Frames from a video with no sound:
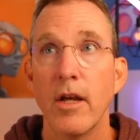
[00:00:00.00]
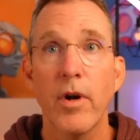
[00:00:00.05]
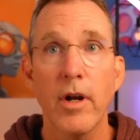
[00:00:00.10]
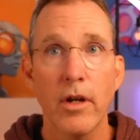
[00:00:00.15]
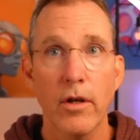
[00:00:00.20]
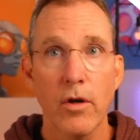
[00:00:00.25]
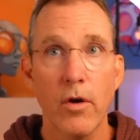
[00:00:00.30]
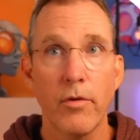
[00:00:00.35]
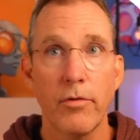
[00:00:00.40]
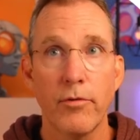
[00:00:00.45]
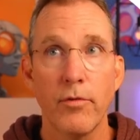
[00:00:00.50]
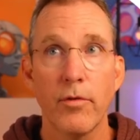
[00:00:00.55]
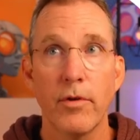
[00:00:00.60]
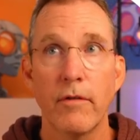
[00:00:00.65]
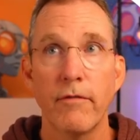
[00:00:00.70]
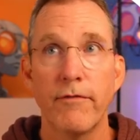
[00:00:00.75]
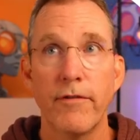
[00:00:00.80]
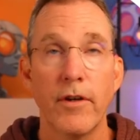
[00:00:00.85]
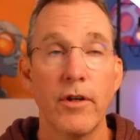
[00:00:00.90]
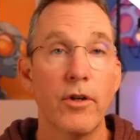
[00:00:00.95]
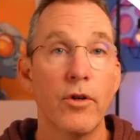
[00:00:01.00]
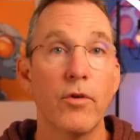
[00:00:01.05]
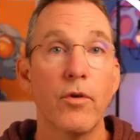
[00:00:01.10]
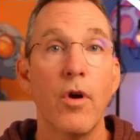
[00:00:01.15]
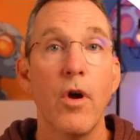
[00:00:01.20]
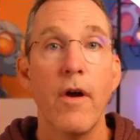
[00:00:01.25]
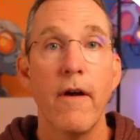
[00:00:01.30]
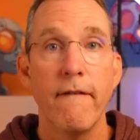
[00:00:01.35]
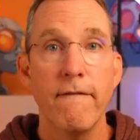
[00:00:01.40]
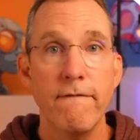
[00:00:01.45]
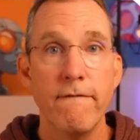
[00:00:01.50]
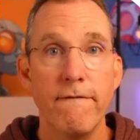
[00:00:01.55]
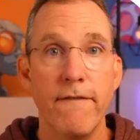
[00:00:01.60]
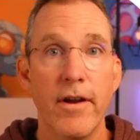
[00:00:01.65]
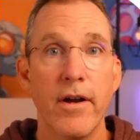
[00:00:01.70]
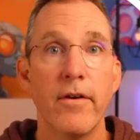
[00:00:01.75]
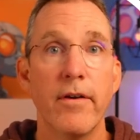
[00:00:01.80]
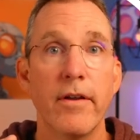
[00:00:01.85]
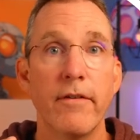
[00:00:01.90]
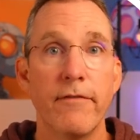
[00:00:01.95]
We're gonna go through configure
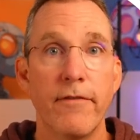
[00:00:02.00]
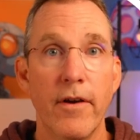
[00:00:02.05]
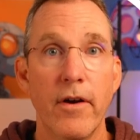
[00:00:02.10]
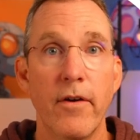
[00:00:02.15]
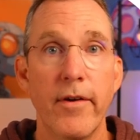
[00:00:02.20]
very,